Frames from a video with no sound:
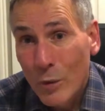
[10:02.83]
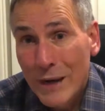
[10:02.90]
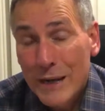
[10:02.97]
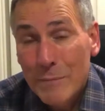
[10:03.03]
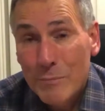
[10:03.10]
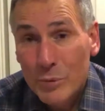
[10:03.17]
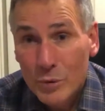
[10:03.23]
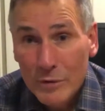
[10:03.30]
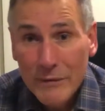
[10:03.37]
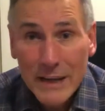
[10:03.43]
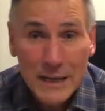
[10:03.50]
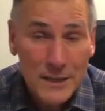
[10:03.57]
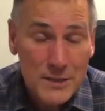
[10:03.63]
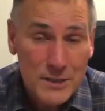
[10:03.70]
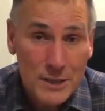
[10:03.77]
will improve air
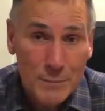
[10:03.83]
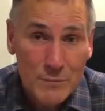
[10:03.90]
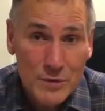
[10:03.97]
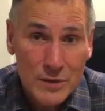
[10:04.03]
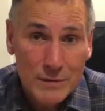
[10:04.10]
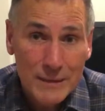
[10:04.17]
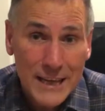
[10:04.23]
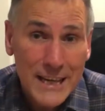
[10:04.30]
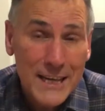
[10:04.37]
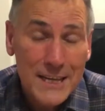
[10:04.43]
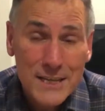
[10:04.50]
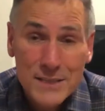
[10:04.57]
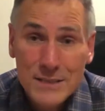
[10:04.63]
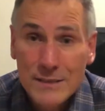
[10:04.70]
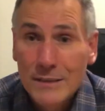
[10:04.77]
consumption
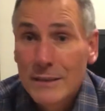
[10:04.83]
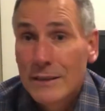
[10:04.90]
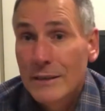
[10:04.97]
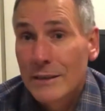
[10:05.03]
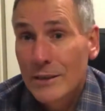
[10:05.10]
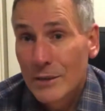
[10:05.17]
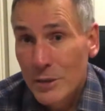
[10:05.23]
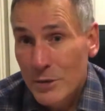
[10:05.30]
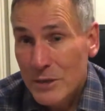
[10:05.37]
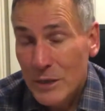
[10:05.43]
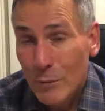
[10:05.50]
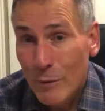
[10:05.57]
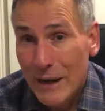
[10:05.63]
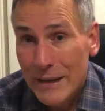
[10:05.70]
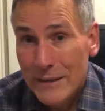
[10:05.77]
is
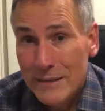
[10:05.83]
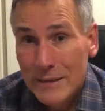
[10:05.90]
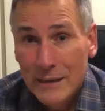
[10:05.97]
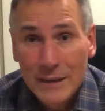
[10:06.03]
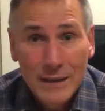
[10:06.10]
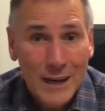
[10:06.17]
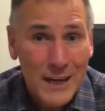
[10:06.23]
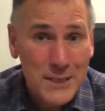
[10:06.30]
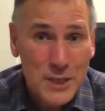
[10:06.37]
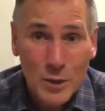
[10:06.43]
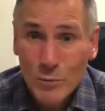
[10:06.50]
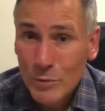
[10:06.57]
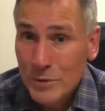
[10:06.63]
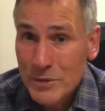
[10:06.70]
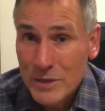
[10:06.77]
losing weight. I
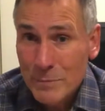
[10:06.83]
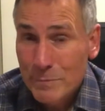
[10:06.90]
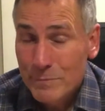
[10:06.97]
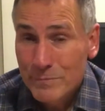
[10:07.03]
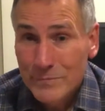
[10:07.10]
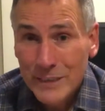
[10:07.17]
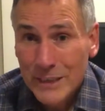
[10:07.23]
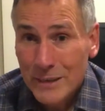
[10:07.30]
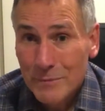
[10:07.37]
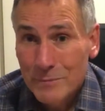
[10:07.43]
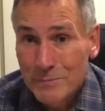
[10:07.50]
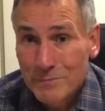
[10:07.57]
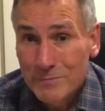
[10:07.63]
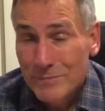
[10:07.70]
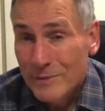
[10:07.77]
don't want to,
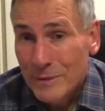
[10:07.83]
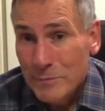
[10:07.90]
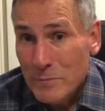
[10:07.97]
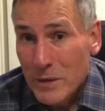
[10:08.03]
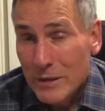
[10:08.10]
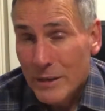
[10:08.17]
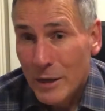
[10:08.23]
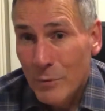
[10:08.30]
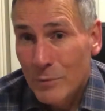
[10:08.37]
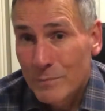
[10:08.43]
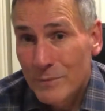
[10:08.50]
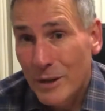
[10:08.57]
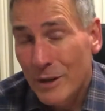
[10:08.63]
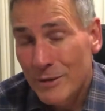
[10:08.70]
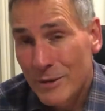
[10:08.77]
go
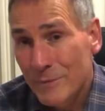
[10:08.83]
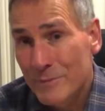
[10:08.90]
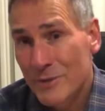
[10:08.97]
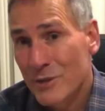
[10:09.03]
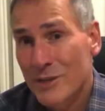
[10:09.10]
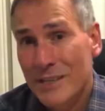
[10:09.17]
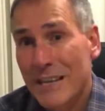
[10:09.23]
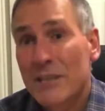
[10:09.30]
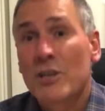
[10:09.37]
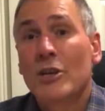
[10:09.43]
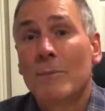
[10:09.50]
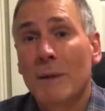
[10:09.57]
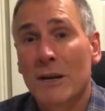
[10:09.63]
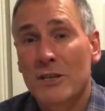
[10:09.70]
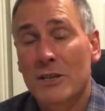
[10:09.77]
say too
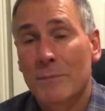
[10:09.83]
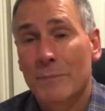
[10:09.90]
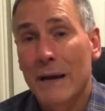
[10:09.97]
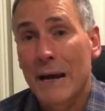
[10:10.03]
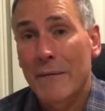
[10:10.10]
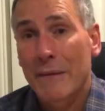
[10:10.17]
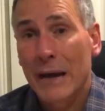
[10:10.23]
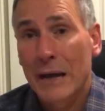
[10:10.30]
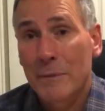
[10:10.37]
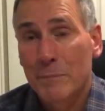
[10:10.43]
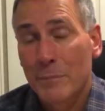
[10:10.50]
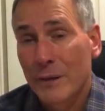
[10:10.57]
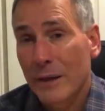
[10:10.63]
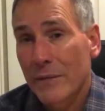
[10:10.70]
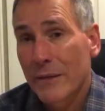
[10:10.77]
much about that,
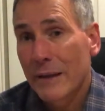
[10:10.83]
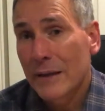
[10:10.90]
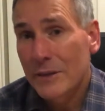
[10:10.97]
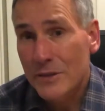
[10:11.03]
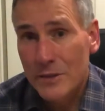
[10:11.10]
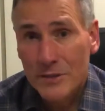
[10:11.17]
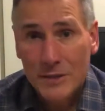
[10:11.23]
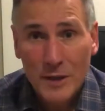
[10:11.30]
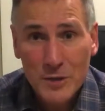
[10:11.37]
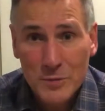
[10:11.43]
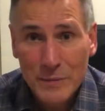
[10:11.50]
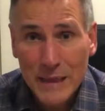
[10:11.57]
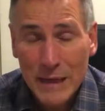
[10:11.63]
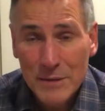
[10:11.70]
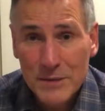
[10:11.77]
but I think it just goes
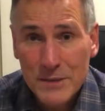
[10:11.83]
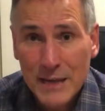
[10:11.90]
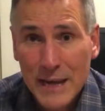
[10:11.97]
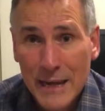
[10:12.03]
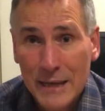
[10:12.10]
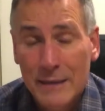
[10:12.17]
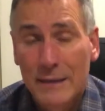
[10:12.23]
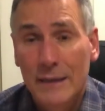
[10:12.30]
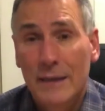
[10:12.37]
without saying.